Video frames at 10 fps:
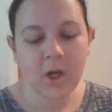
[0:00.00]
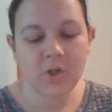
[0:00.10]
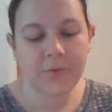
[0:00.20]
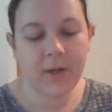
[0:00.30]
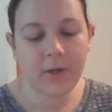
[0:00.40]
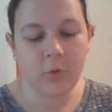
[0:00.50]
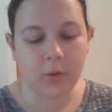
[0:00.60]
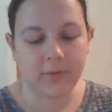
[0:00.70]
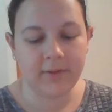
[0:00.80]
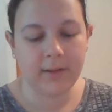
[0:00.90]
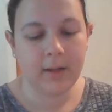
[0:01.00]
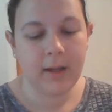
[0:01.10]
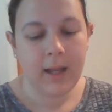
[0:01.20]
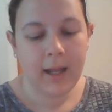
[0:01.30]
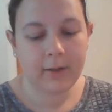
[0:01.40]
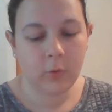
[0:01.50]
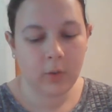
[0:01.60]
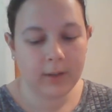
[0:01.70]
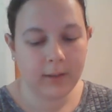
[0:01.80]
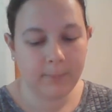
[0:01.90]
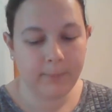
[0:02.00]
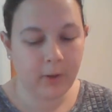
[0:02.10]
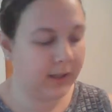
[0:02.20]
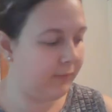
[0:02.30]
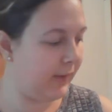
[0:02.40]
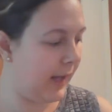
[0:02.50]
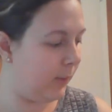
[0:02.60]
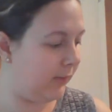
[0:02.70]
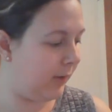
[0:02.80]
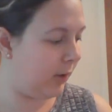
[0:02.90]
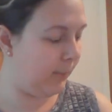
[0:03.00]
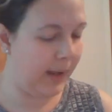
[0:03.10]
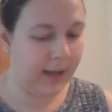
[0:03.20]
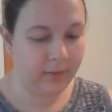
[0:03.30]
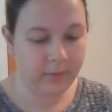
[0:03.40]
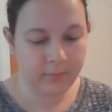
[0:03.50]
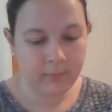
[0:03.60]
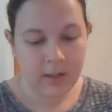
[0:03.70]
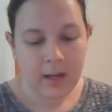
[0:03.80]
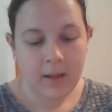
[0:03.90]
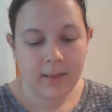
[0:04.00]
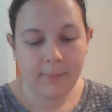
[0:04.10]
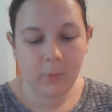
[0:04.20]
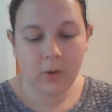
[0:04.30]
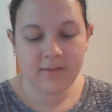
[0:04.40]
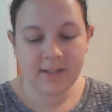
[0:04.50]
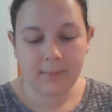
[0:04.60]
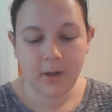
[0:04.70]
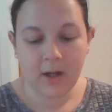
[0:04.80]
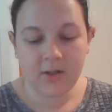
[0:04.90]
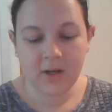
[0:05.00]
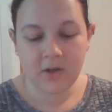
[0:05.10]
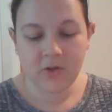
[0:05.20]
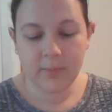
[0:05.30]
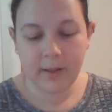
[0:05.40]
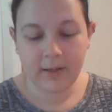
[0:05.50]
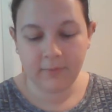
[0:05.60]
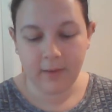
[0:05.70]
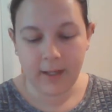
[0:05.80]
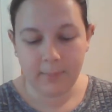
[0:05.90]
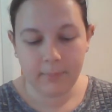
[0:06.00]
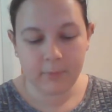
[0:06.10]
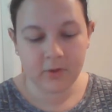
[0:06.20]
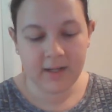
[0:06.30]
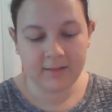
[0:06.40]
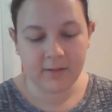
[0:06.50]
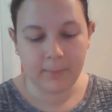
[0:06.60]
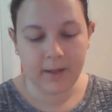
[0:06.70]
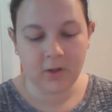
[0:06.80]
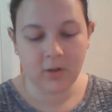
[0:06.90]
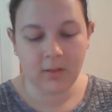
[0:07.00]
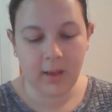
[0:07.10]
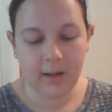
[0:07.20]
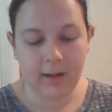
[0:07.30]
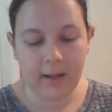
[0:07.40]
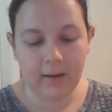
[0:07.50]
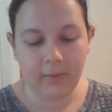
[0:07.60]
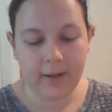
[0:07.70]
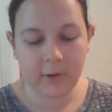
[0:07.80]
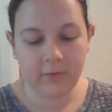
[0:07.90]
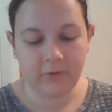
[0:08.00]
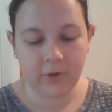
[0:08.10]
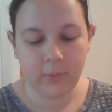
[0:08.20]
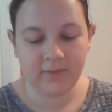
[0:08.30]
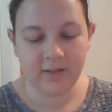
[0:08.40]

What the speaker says: She ran towards it, ignoring the burning flowers in her path. The board seemed untouched by the flame, protected by good luck and a layer of dew